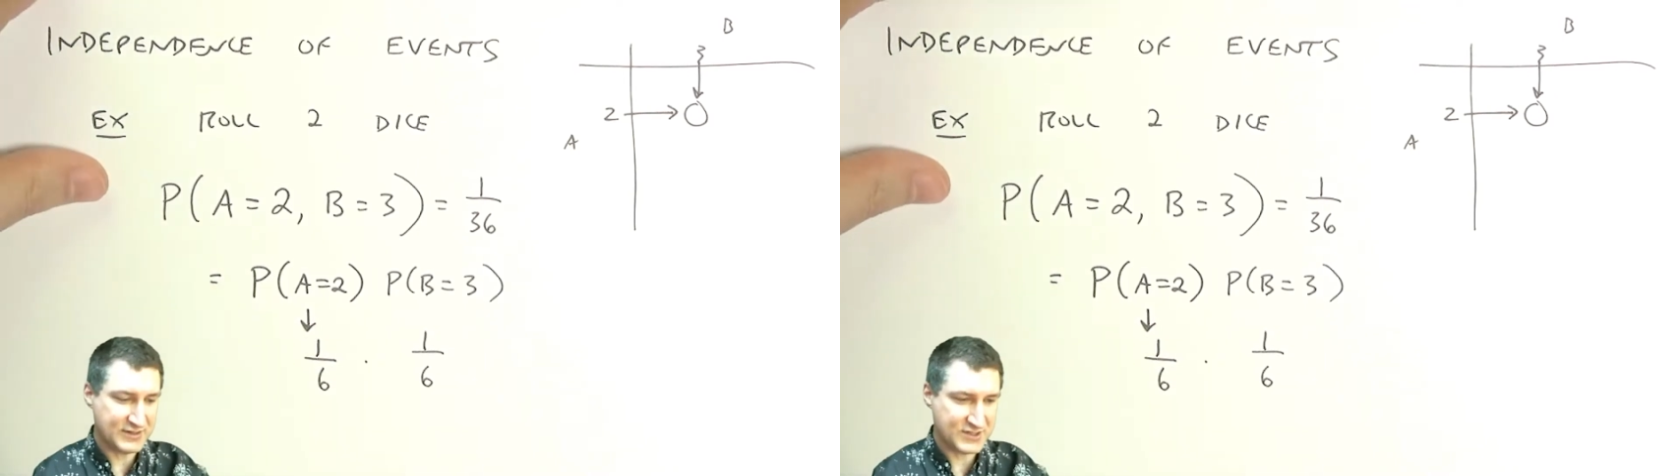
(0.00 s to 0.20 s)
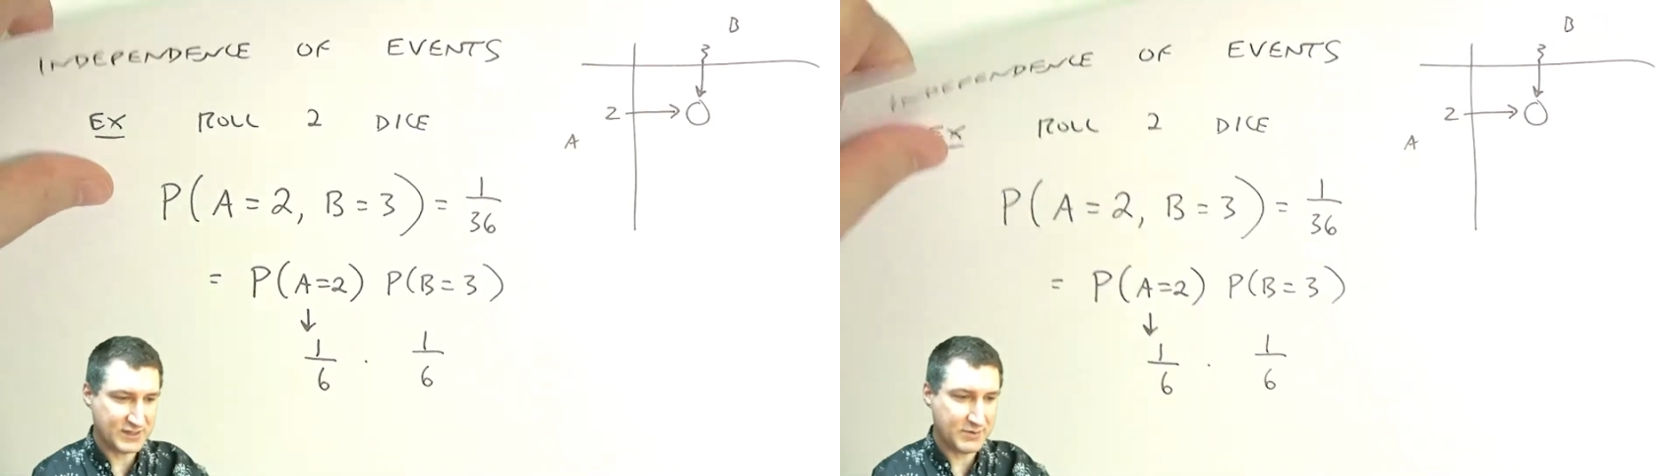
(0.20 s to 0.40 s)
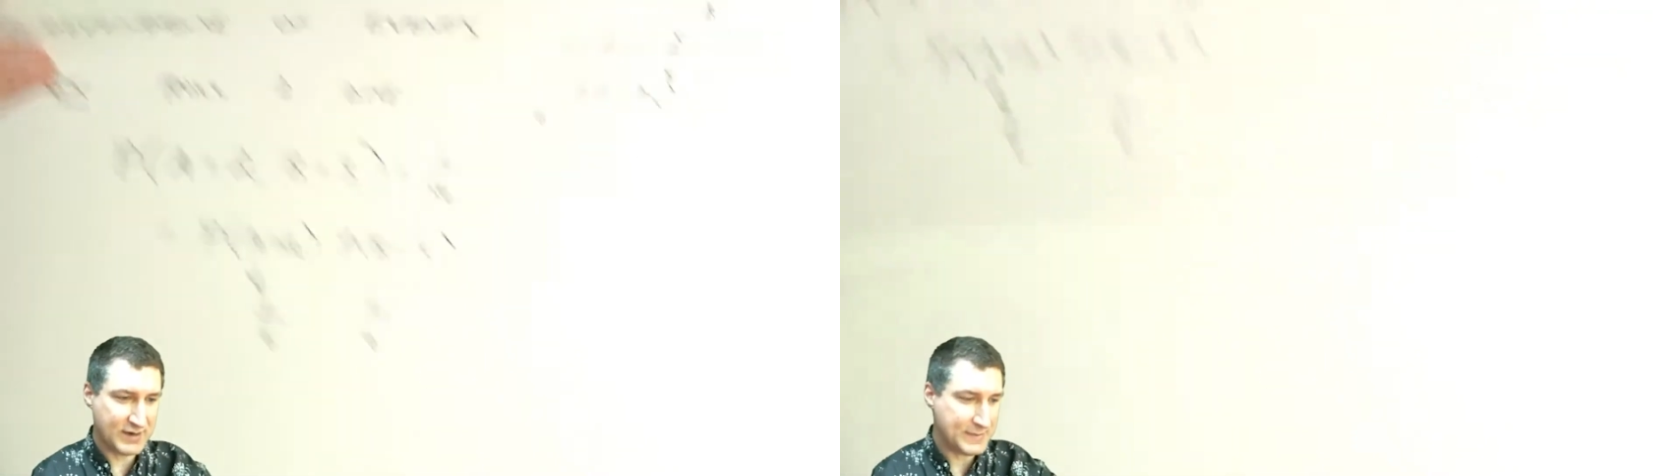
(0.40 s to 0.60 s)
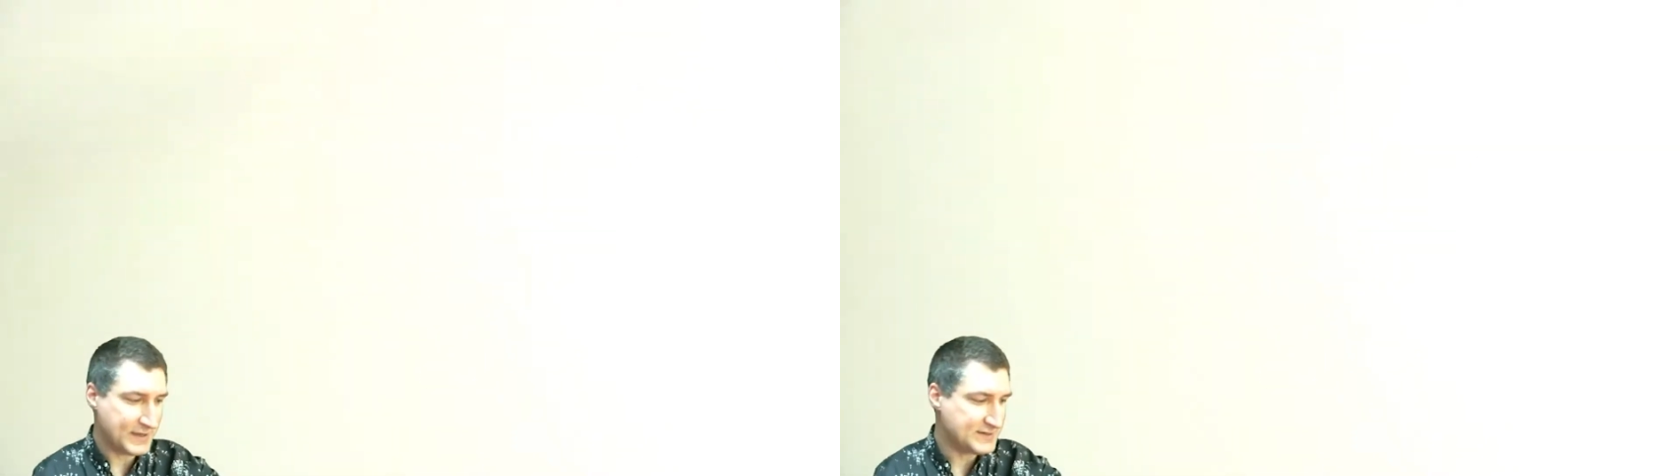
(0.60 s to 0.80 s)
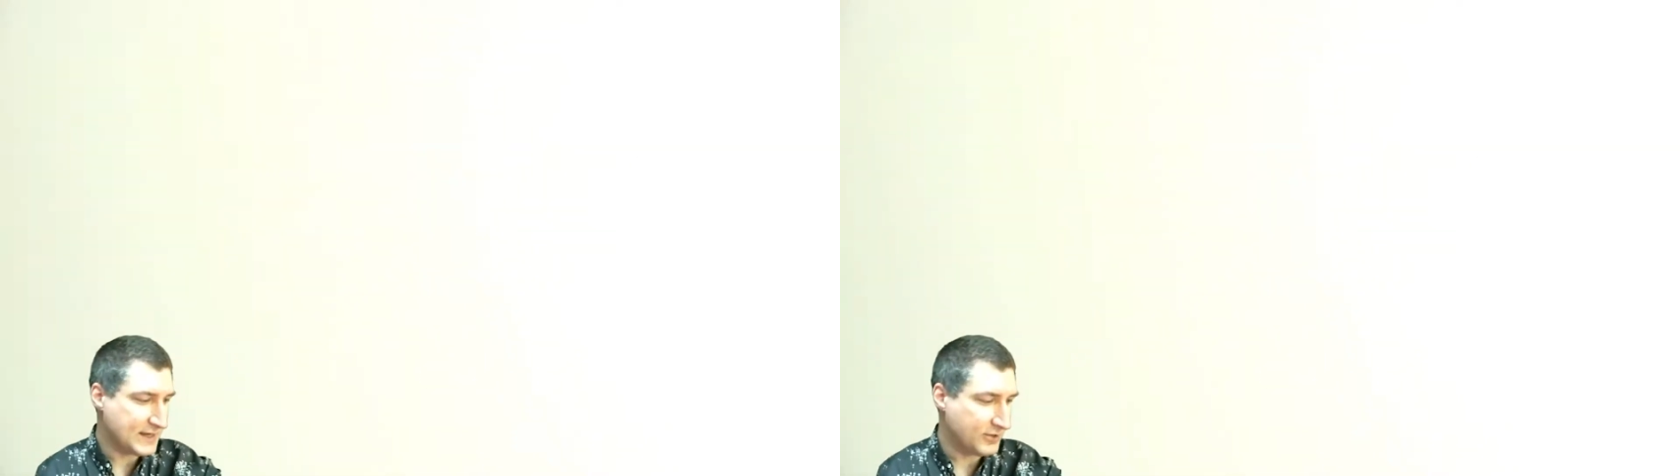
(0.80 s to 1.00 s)
And so let me write
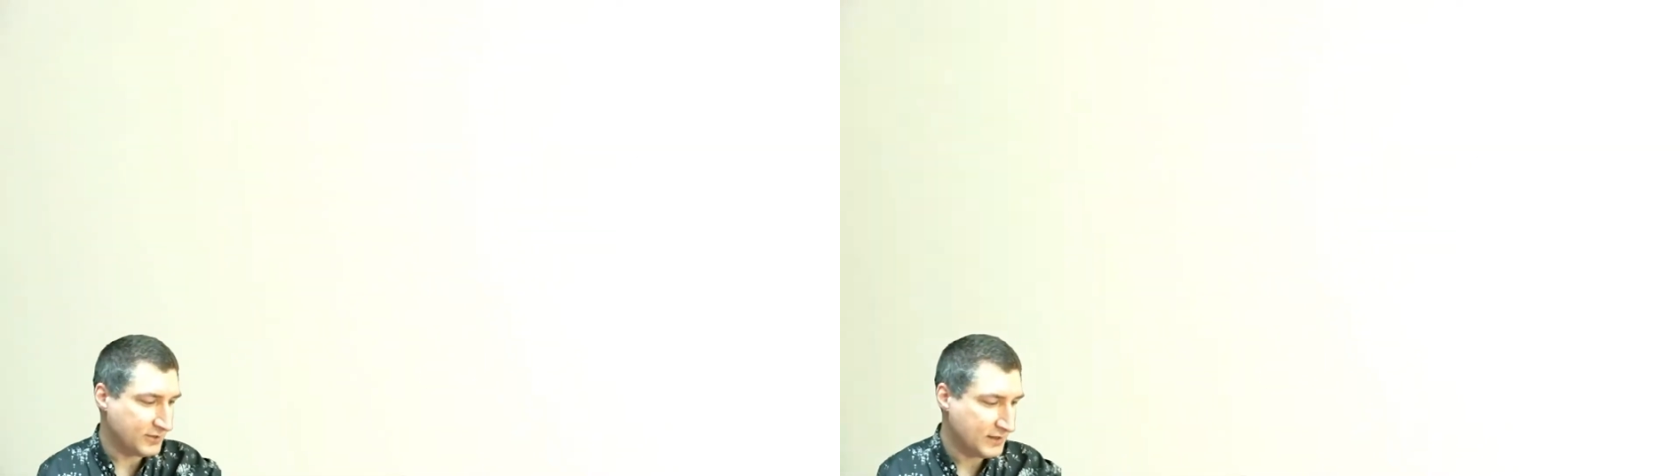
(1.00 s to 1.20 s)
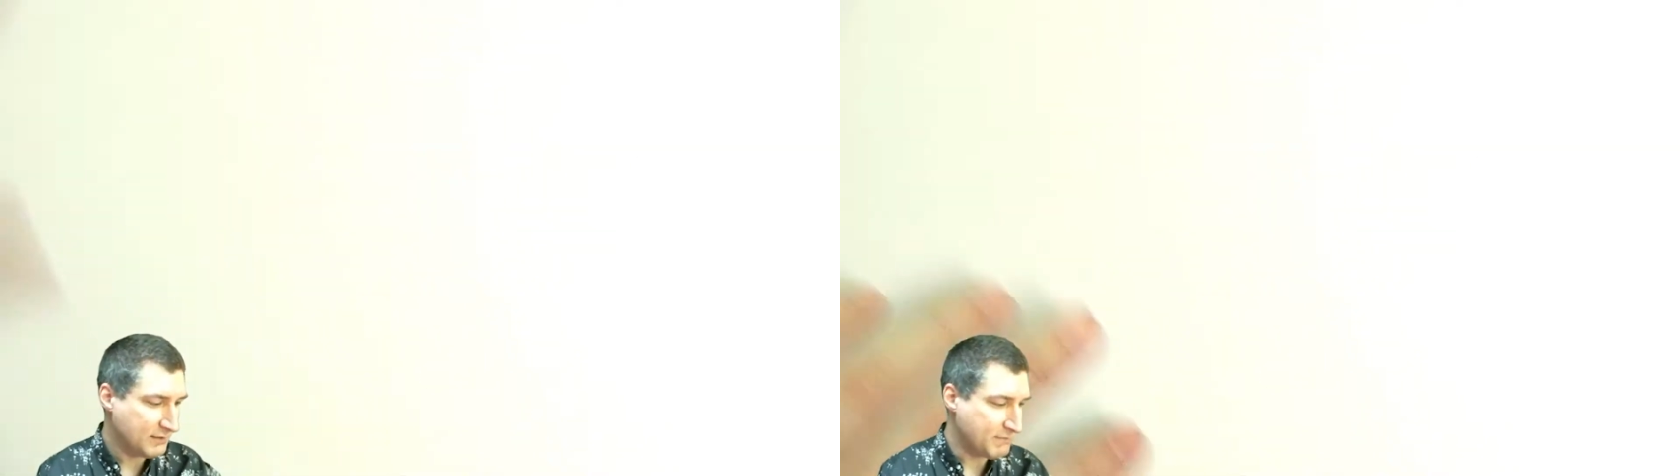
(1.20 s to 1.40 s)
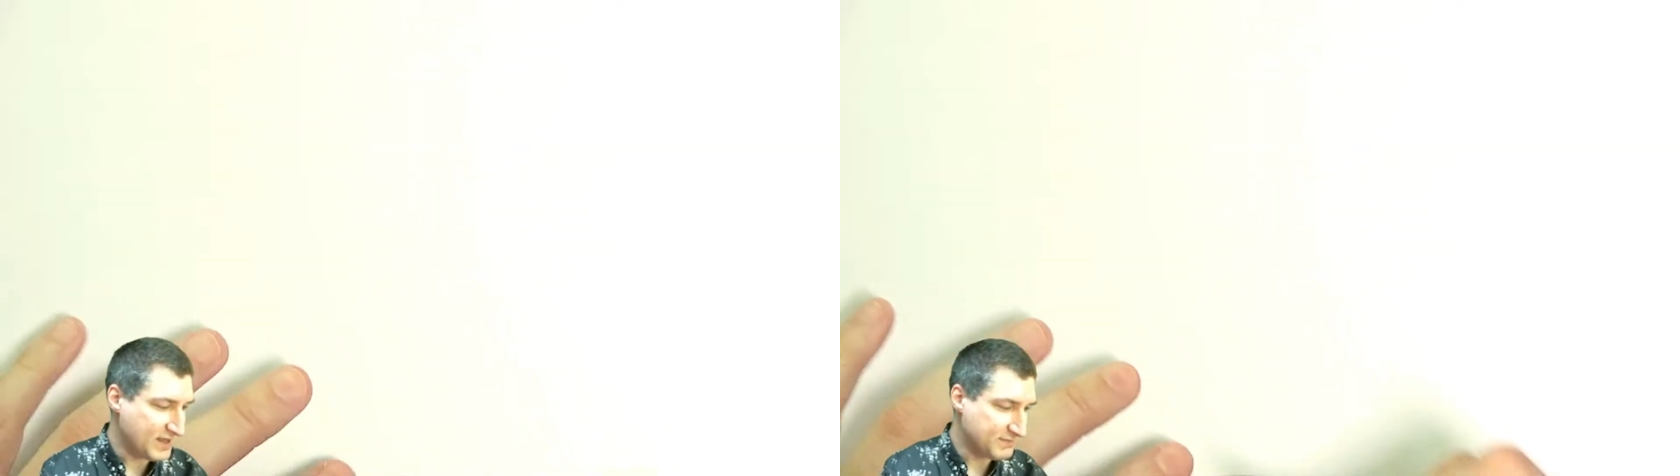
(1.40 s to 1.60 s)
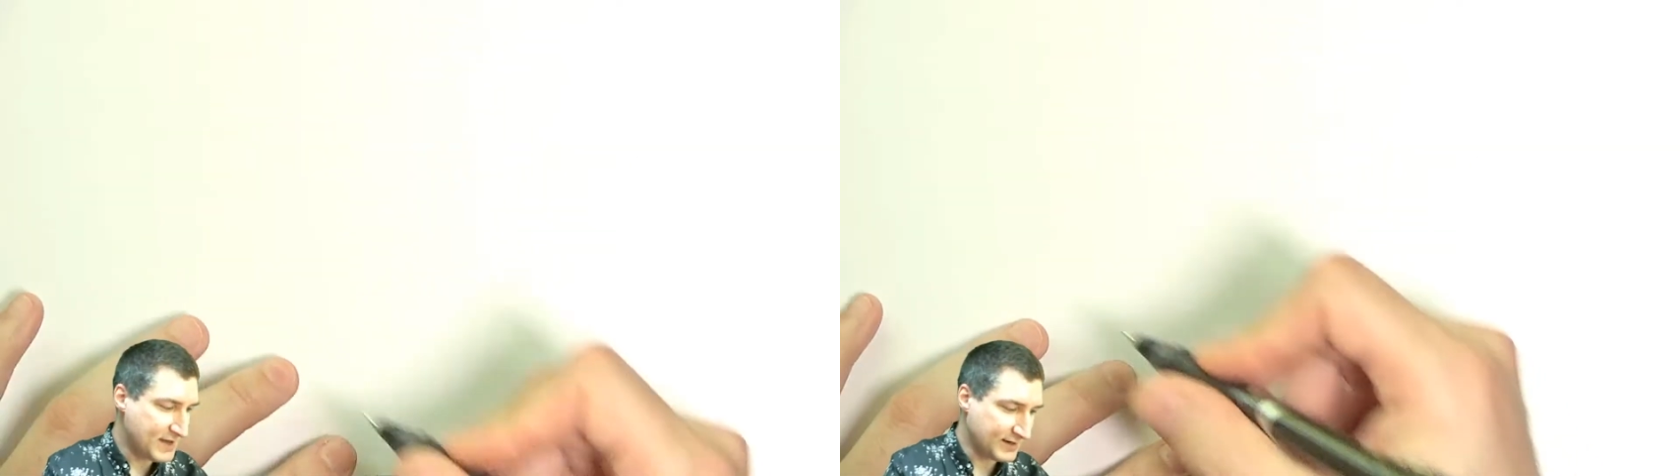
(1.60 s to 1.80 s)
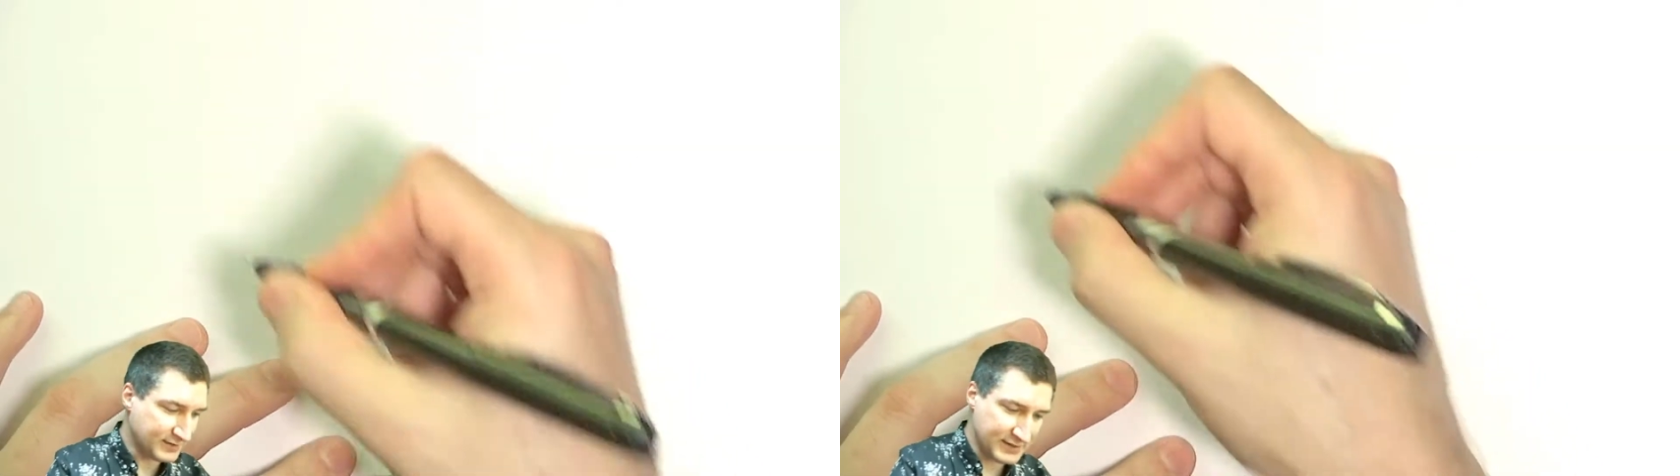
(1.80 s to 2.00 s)
that down
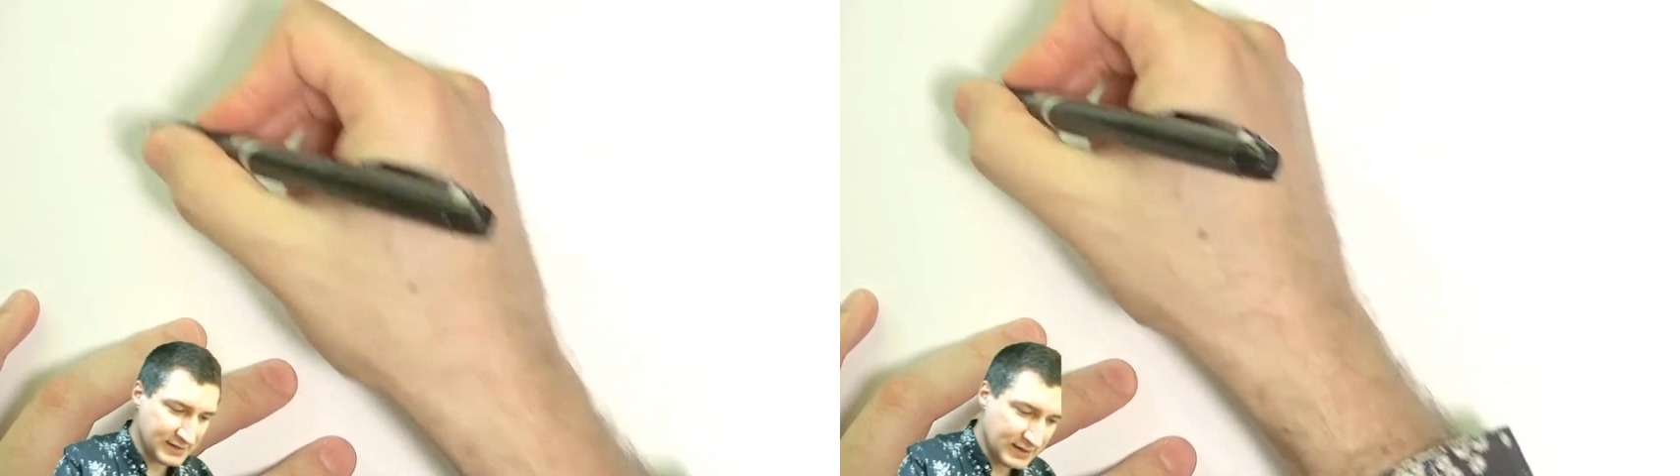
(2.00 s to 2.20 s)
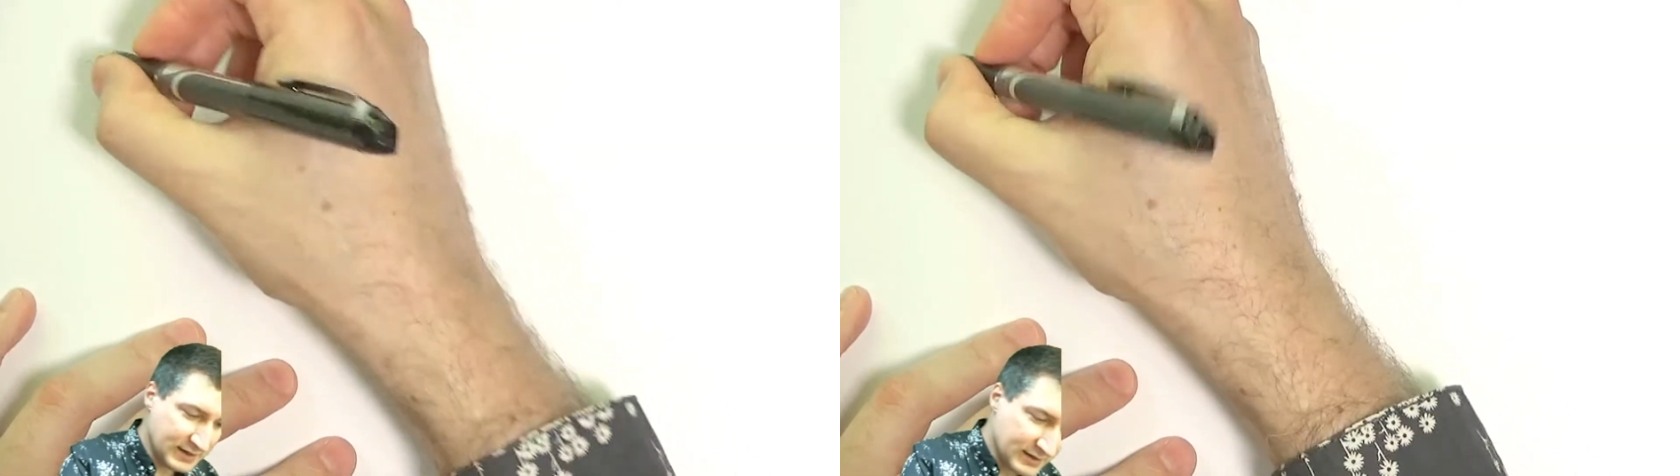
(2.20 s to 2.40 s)
mathematically.